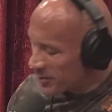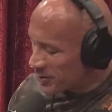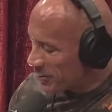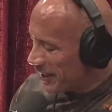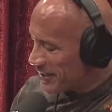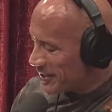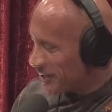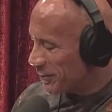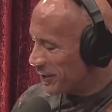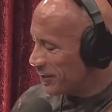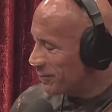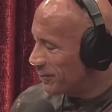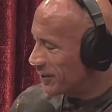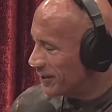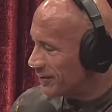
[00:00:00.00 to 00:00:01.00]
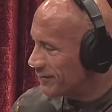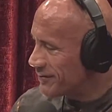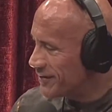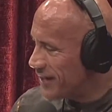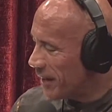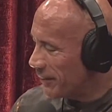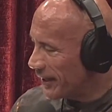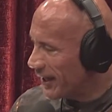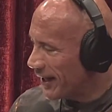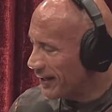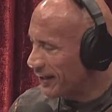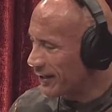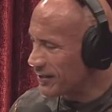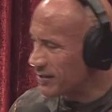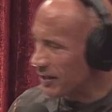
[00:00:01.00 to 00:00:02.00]
what's crazy when you tell me that,
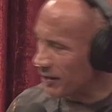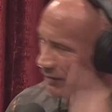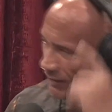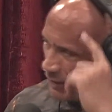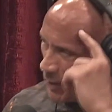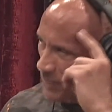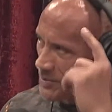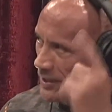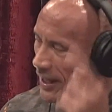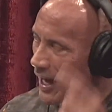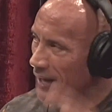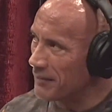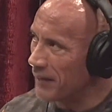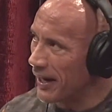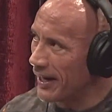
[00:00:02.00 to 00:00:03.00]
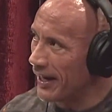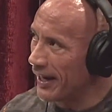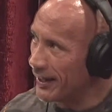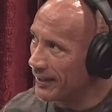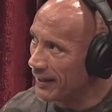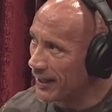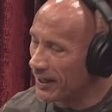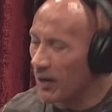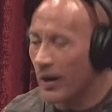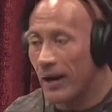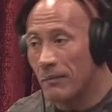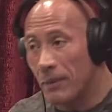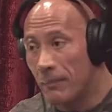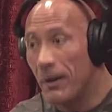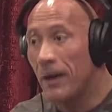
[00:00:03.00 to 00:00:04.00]
because it informs a lot in my head. Like, oh,
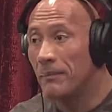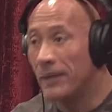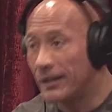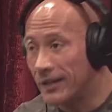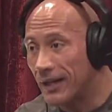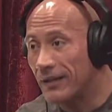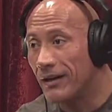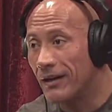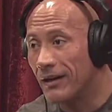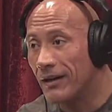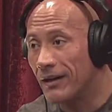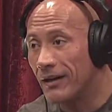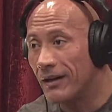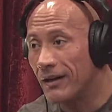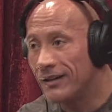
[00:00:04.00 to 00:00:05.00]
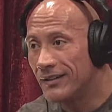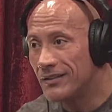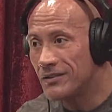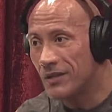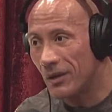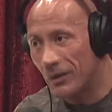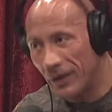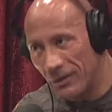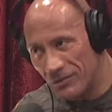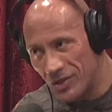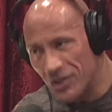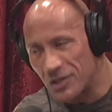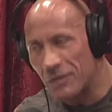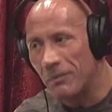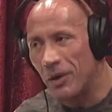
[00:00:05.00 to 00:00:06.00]
hey, my mom had that car. Mm-hmm. So
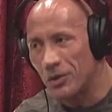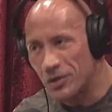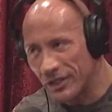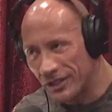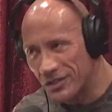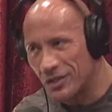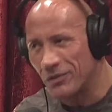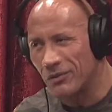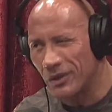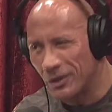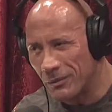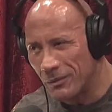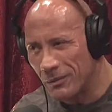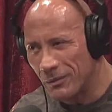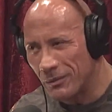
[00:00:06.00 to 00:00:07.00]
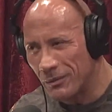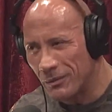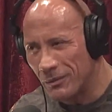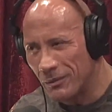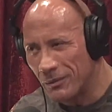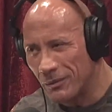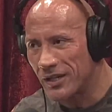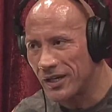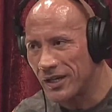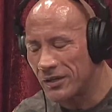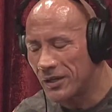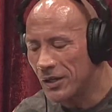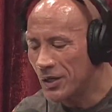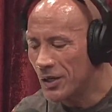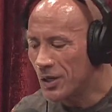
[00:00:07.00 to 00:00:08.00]
just emotionally, there's a real emotional connection there.
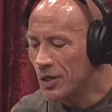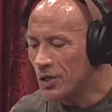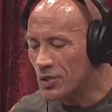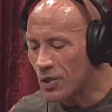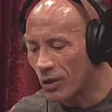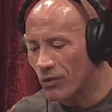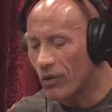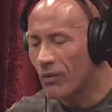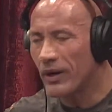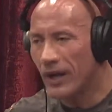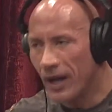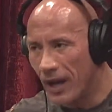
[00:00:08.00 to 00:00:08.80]
So growing